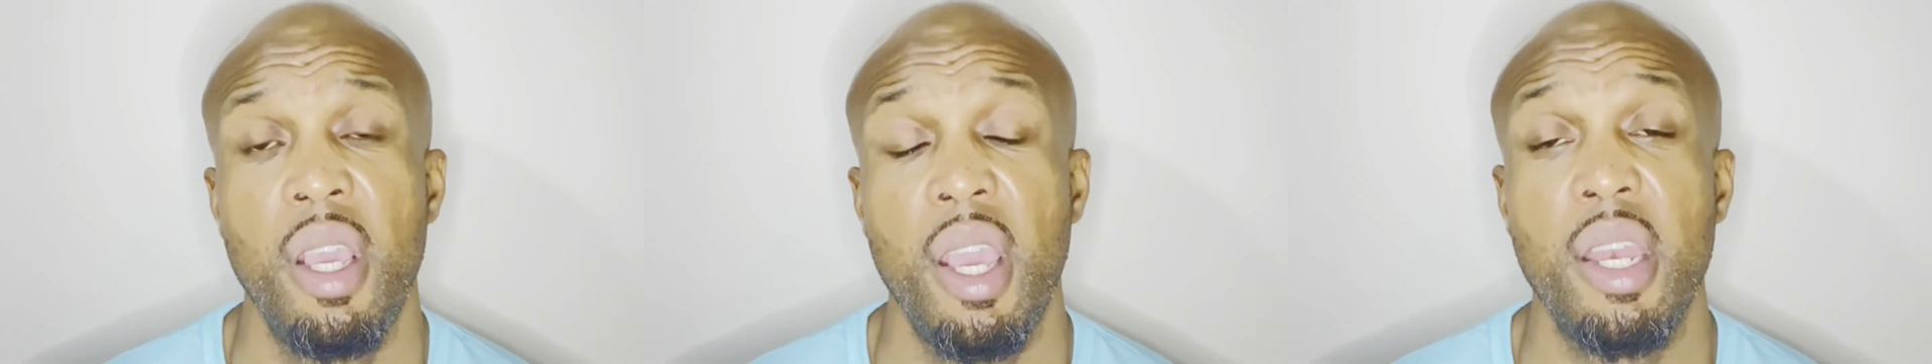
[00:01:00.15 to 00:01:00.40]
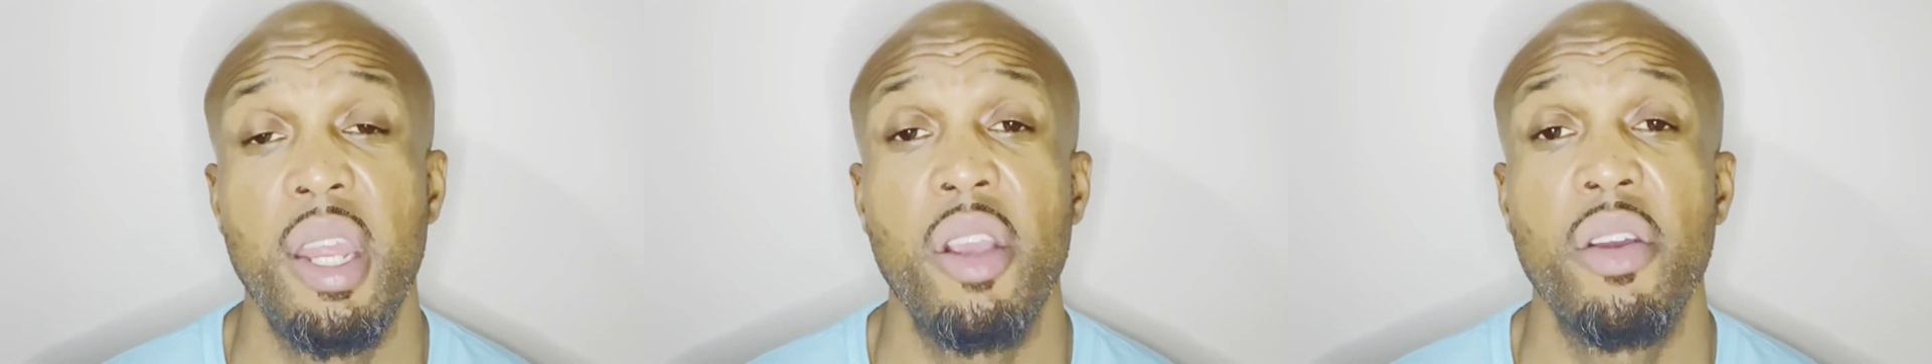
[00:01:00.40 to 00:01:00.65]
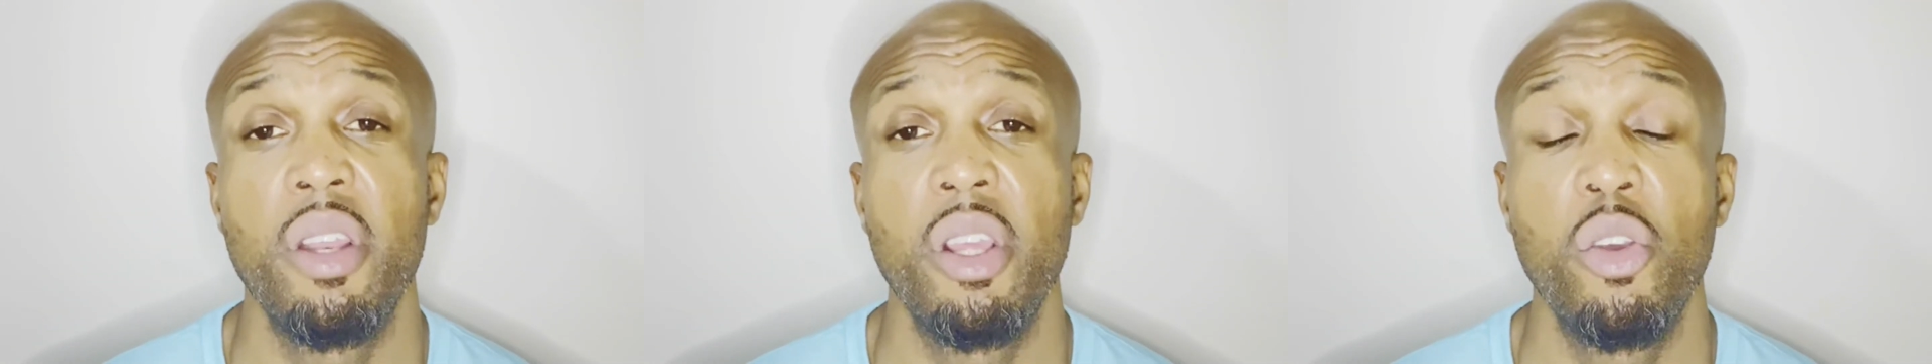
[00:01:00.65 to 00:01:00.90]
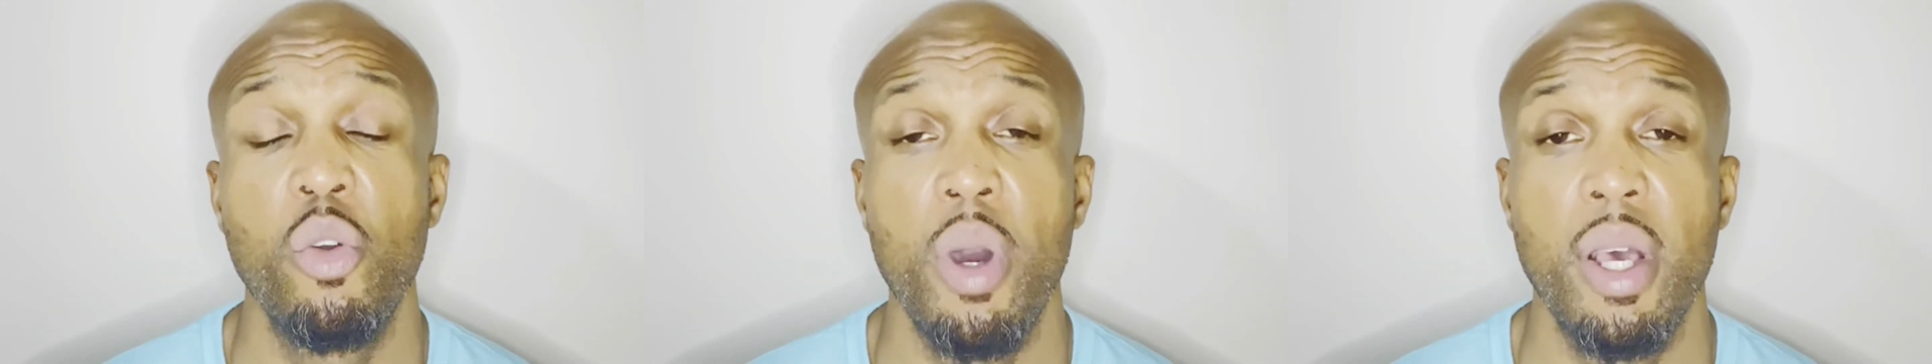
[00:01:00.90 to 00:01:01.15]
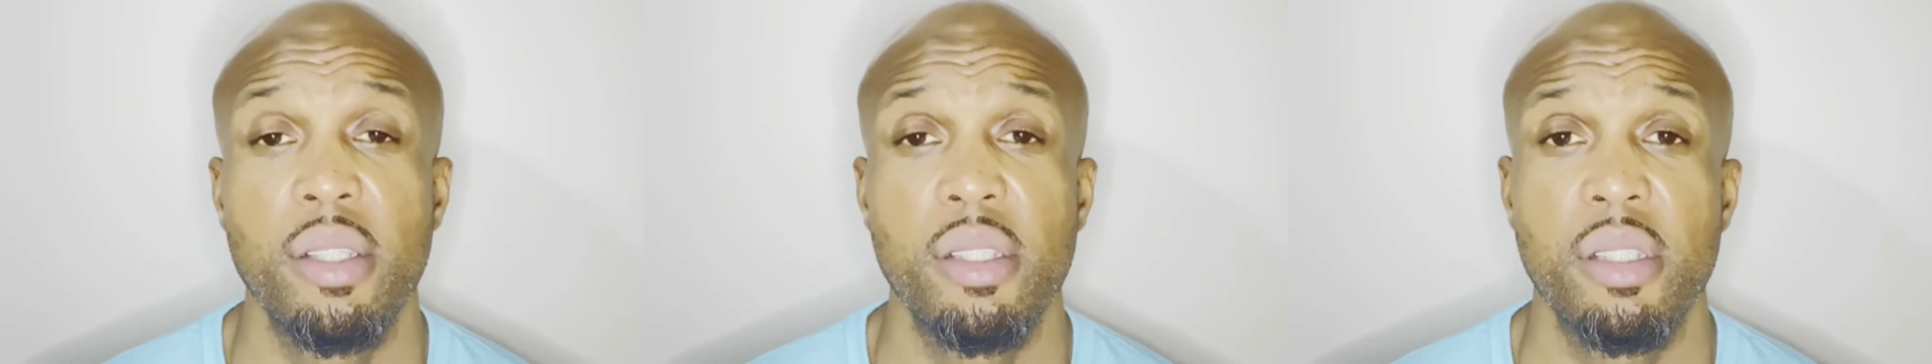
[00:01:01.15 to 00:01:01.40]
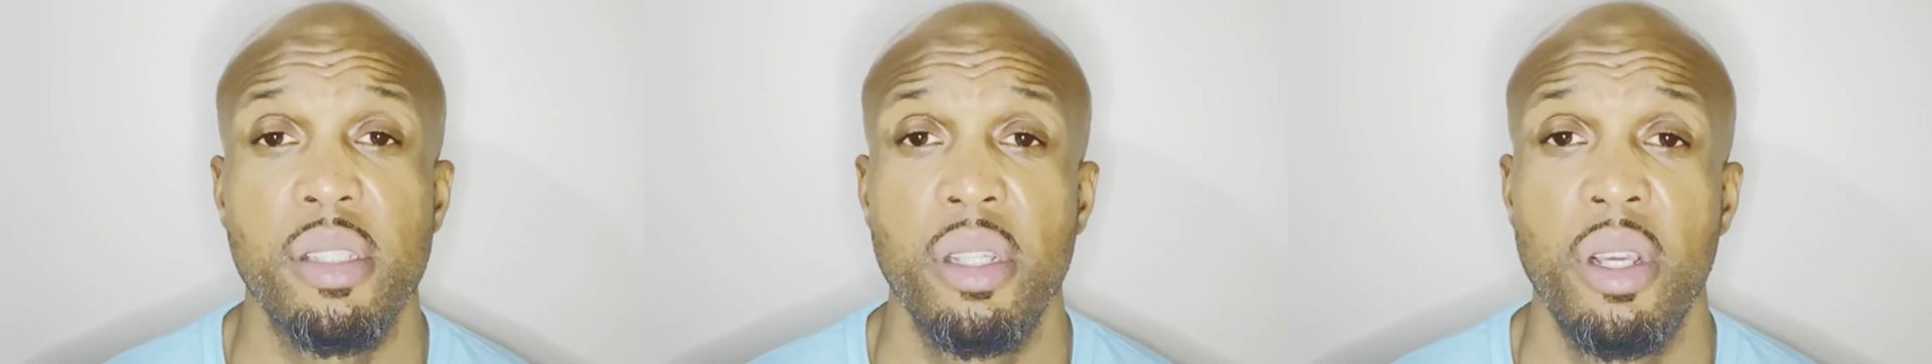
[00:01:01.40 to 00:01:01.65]
And here in the
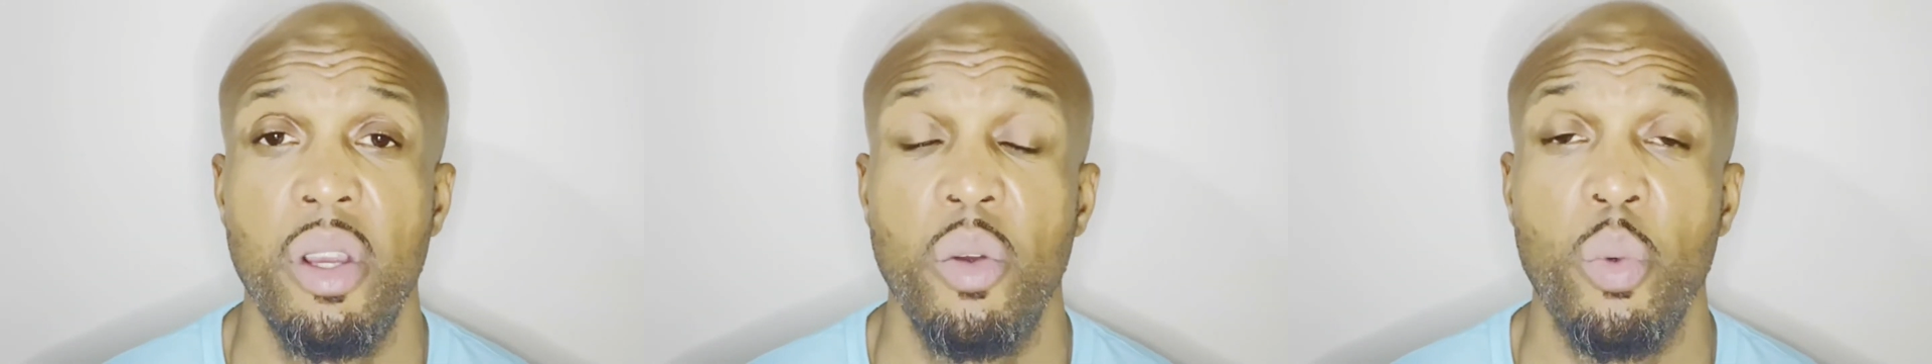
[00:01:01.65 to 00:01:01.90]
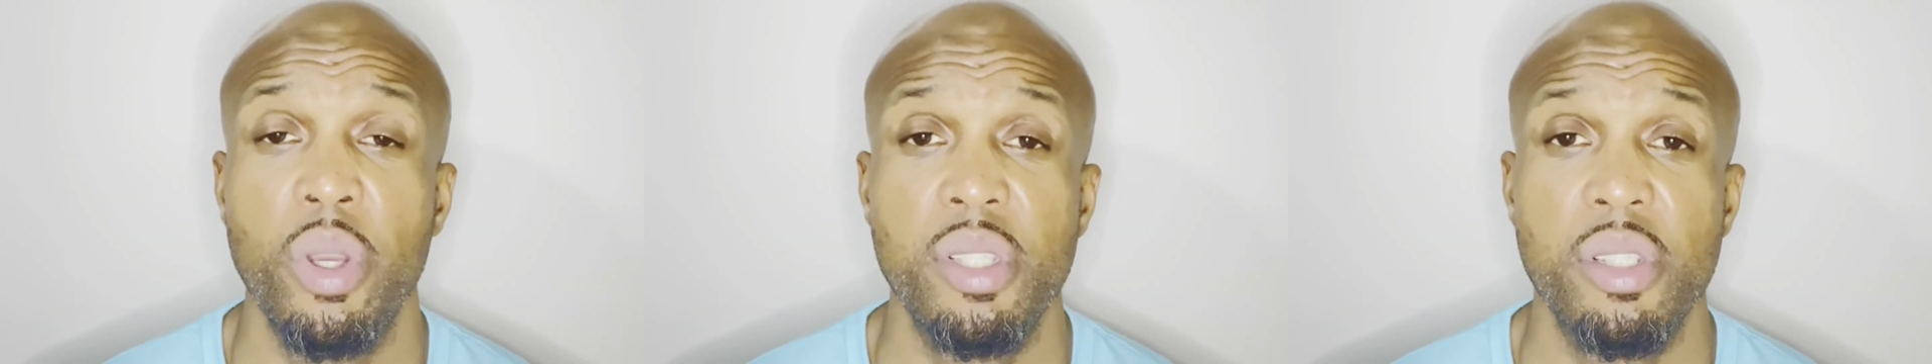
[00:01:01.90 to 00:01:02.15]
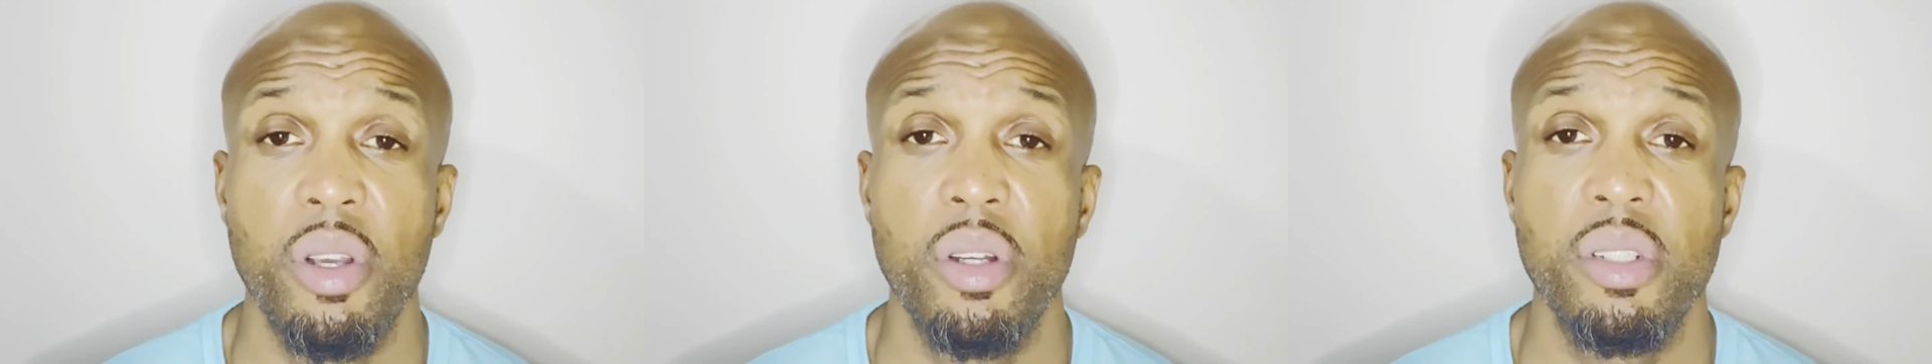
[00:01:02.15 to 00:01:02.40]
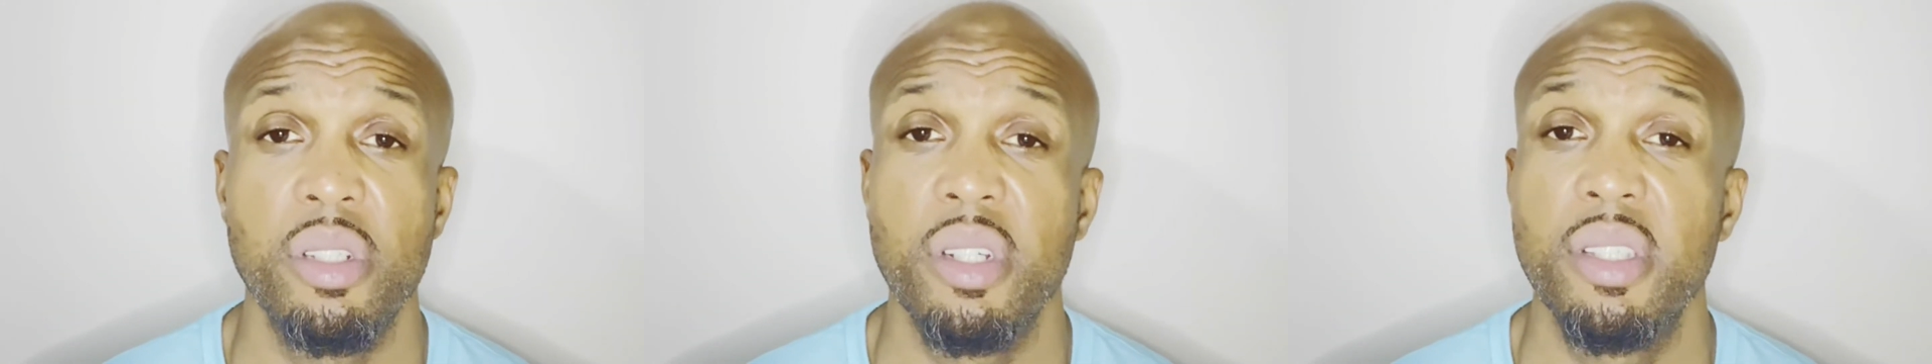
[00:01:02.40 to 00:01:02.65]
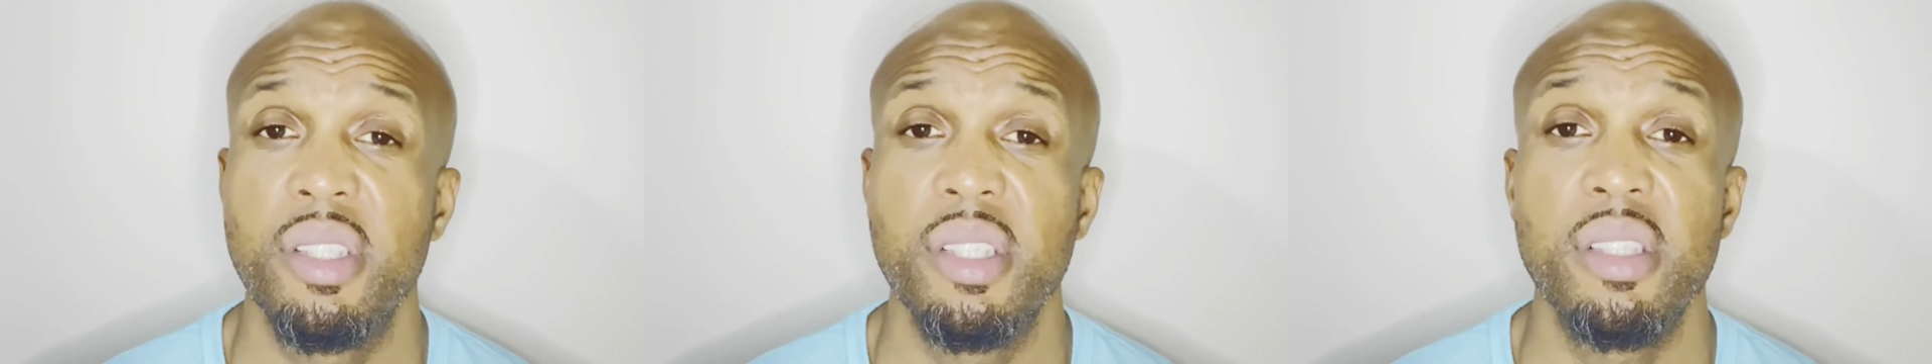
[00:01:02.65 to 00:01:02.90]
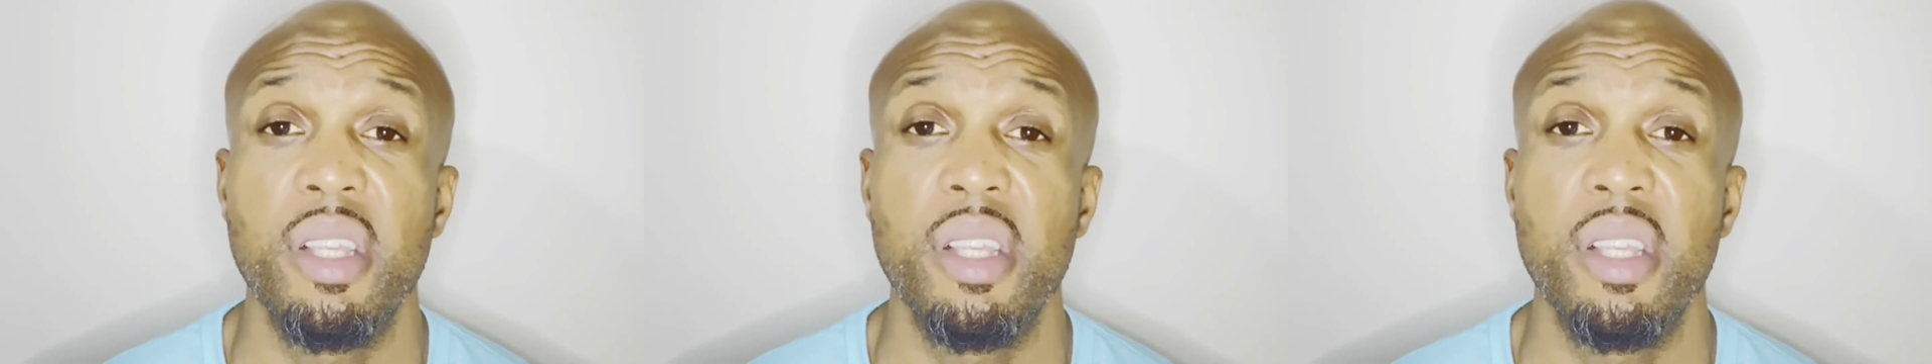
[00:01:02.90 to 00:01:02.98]
US, research since the